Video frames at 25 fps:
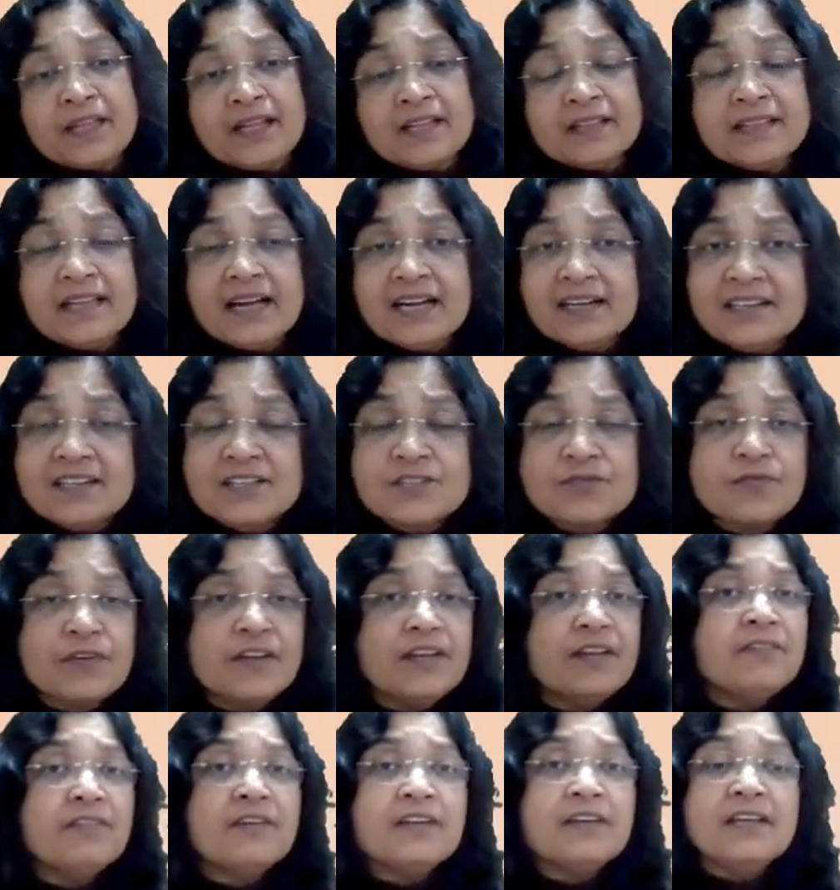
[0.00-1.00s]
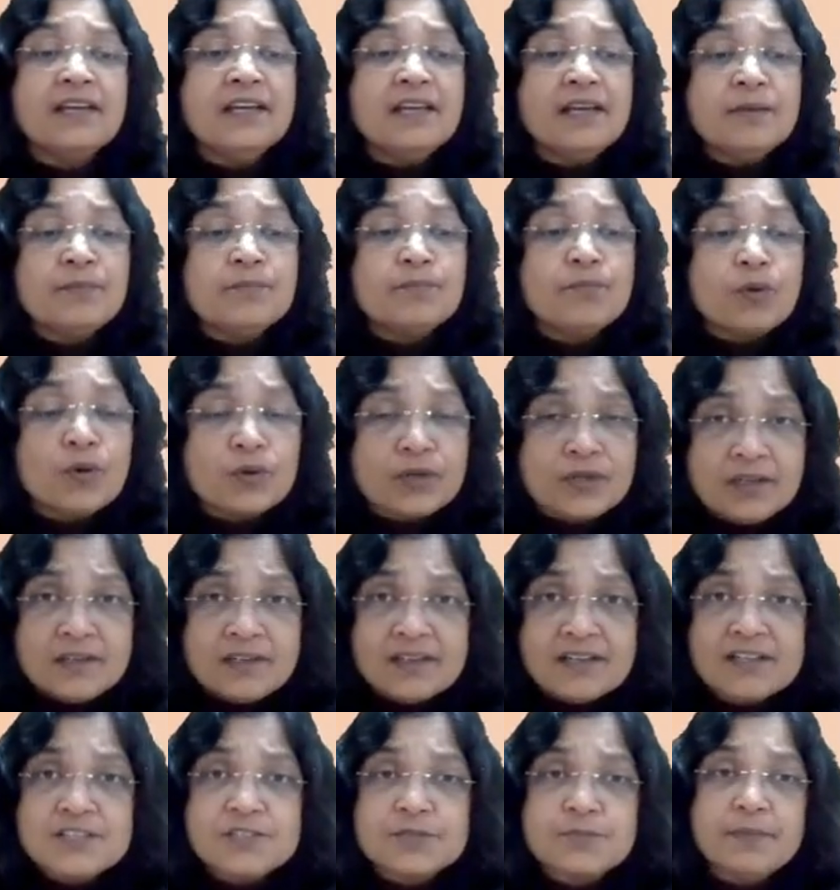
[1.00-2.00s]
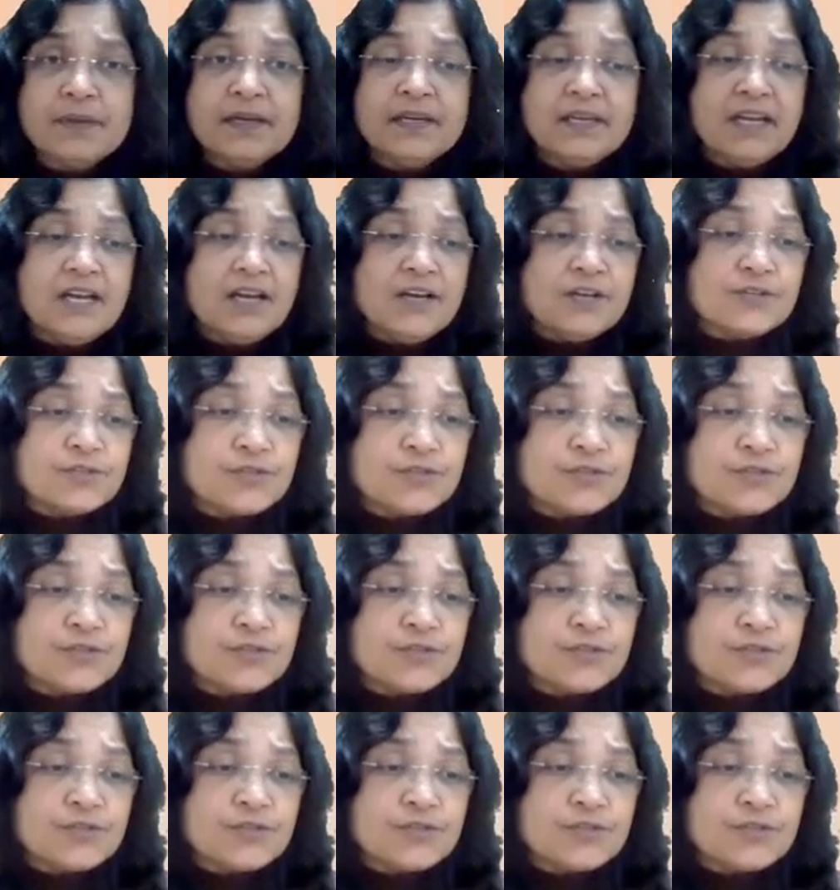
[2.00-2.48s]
That is very, very important aspect.